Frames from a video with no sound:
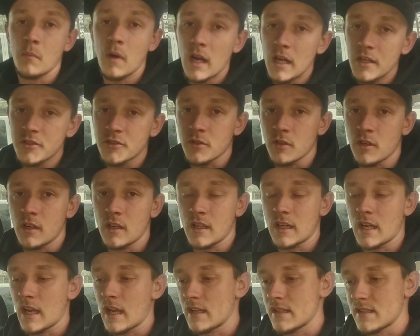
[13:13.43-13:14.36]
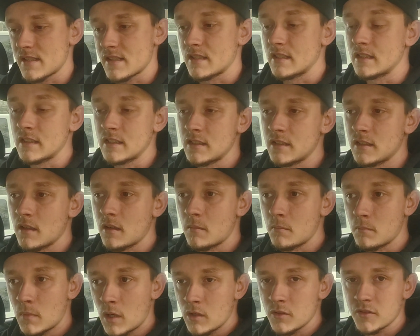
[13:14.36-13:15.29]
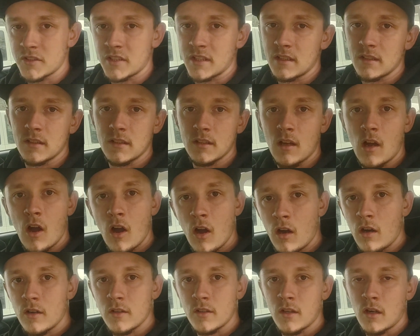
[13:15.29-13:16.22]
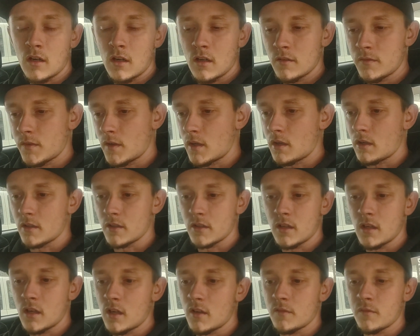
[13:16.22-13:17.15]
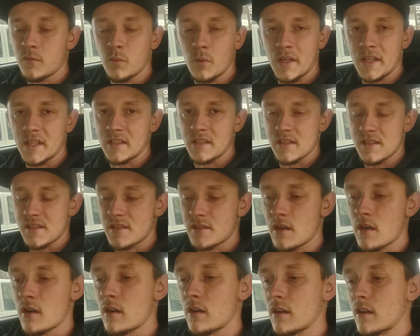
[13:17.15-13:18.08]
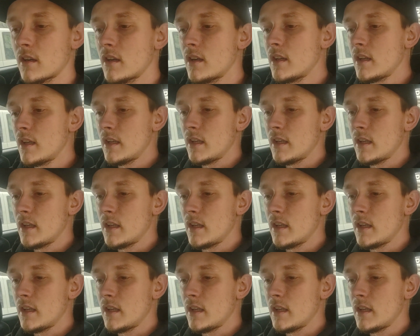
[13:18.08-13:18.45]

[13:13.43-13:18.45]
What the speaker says: my truck has the multi on-off wait to start,